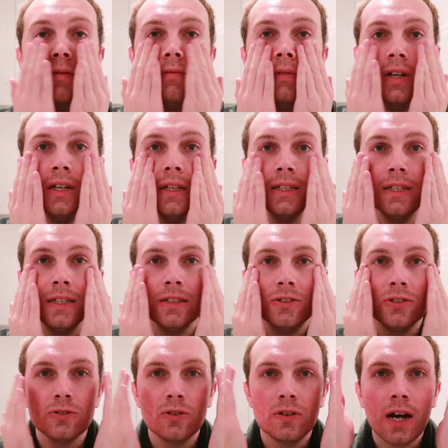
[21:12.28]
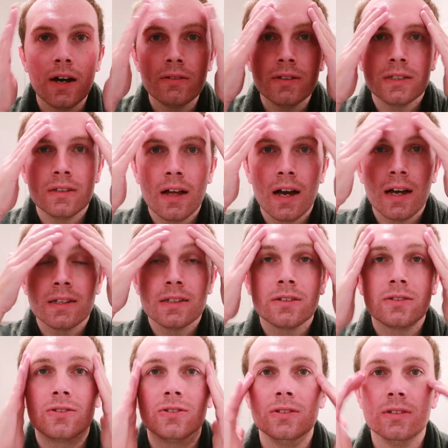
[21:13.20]
Really need to sort out this
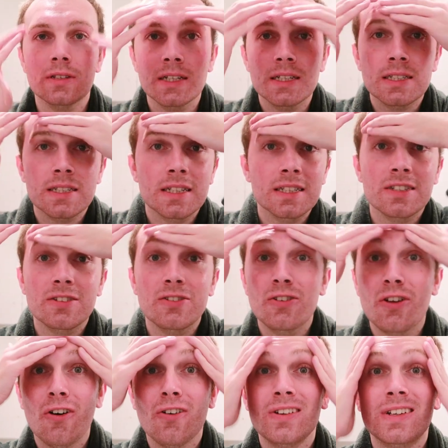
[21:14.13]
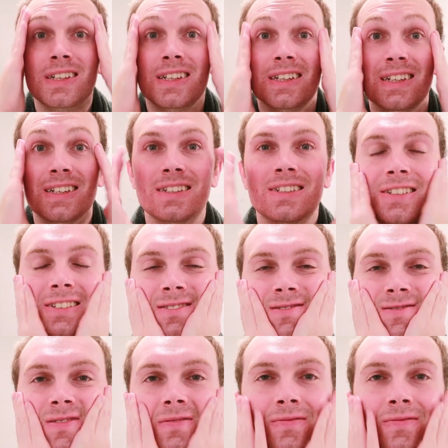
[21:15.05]
lighting, because this is not it.